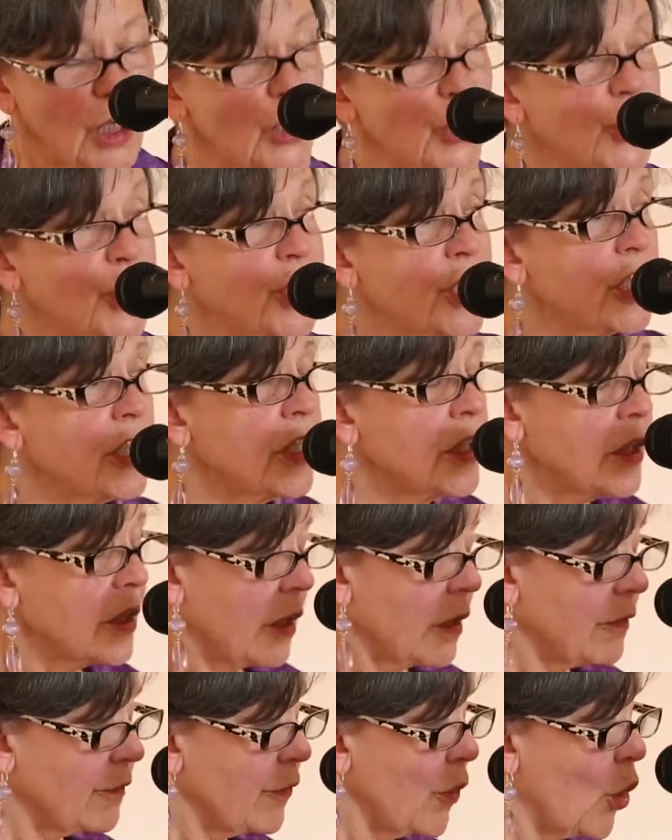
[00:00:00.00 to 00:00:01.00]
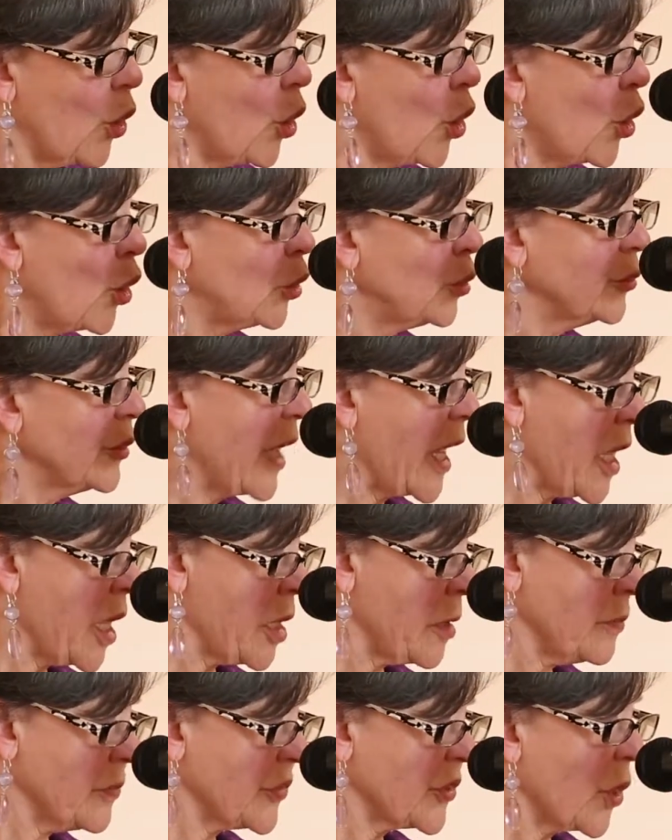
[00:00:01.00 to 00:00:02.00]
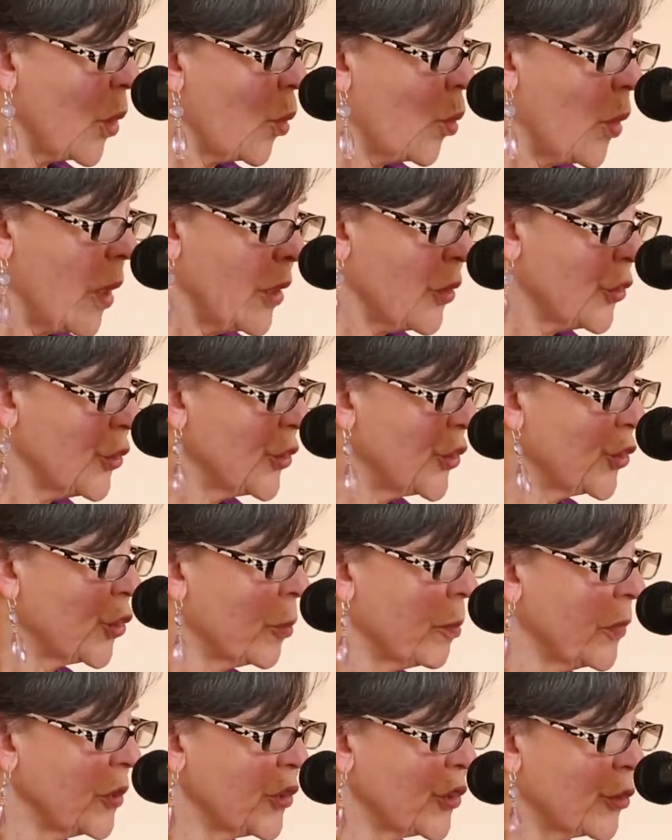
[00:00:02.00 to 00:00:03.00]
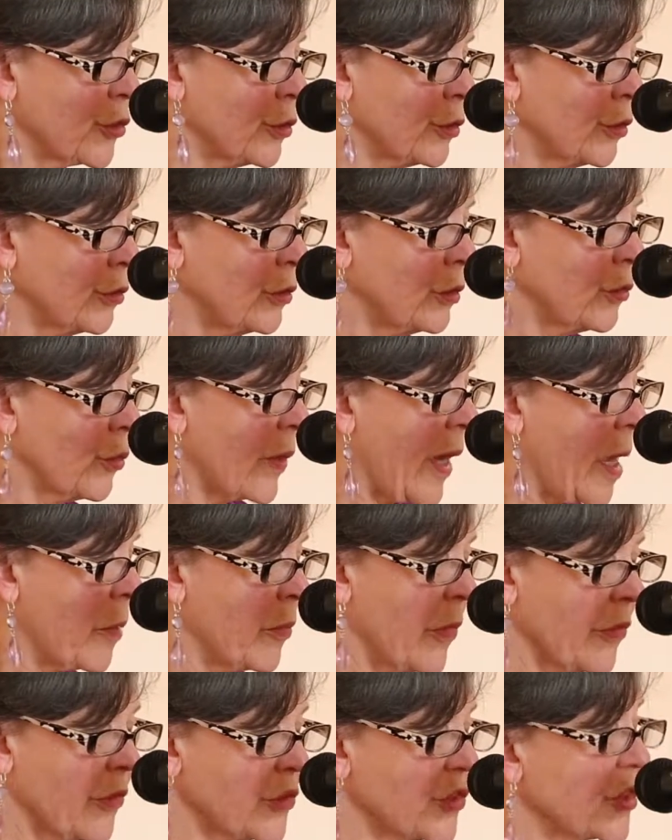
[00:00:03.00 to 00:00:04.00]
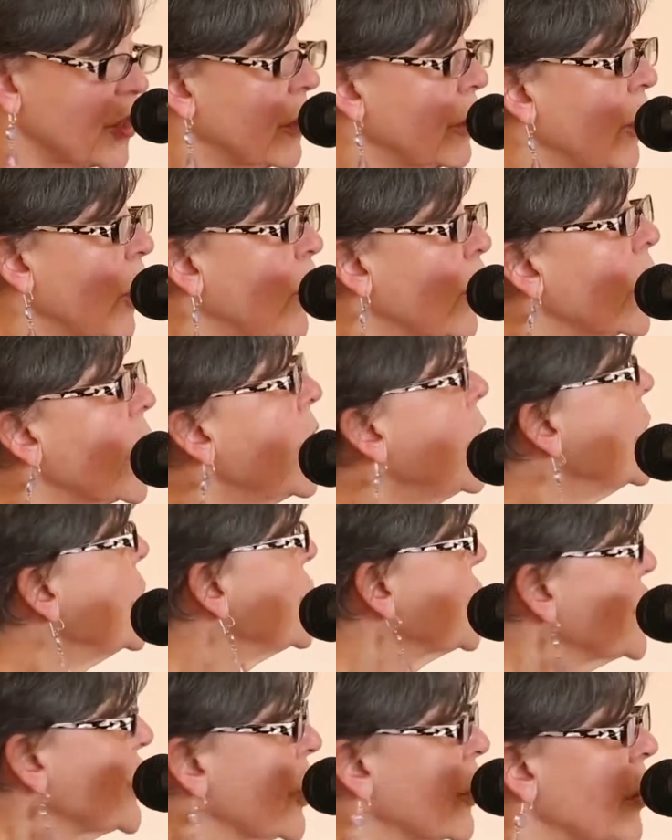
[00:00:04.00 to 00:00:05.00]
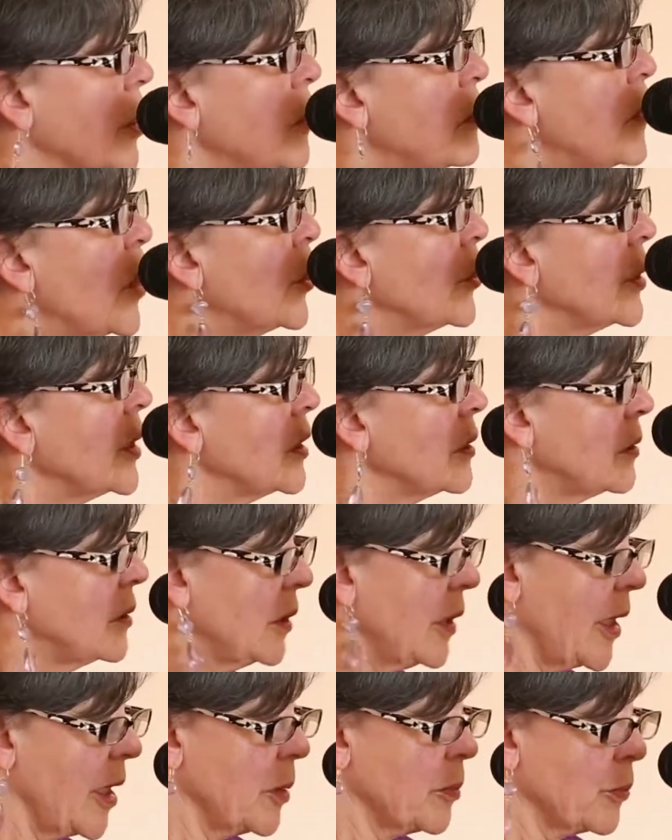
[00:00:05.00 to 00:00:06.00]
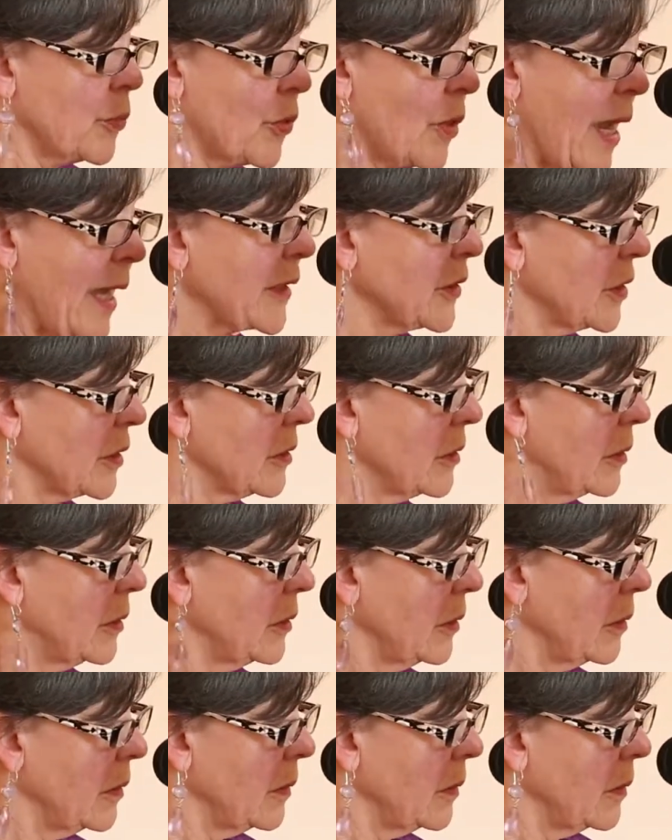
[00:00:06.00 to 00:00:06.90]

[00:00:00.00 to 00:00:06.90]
She of all names wears your maternal grandmother's cloak, ceremonial and practical.